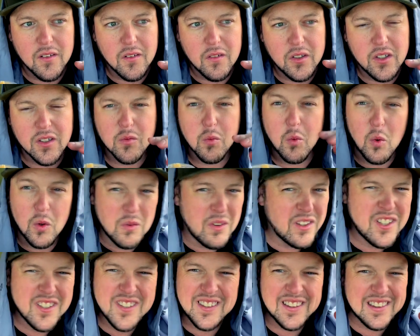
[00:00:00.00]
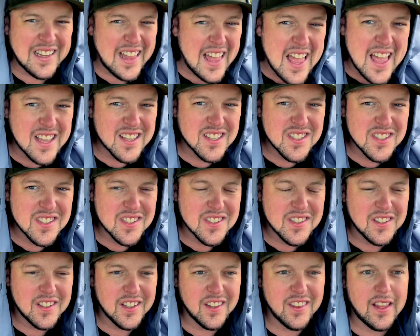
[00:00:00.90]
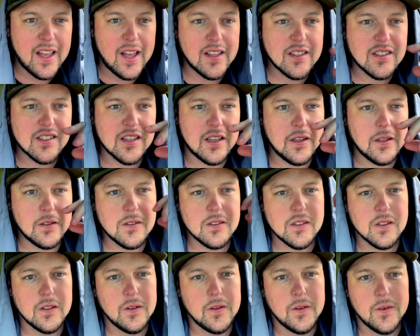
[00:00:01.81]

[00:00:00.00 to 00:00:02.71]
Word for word: just less in that sense.